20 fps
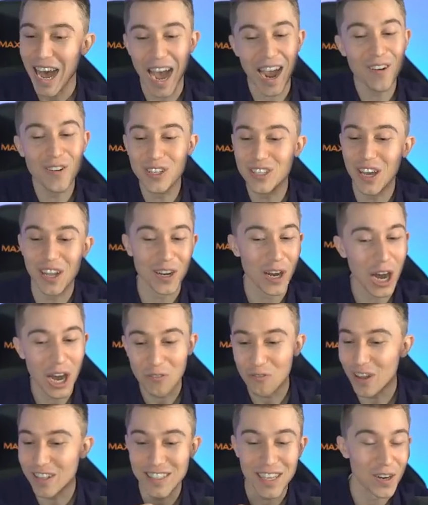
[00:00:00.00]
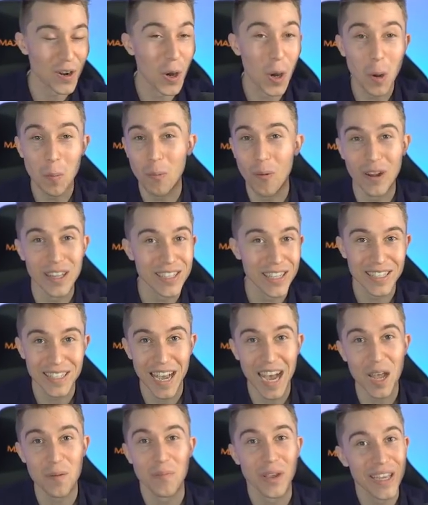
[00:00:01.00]
I was on offense at all points in
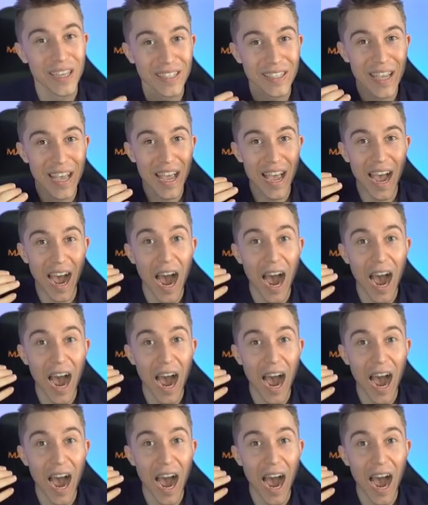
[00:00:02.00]
time because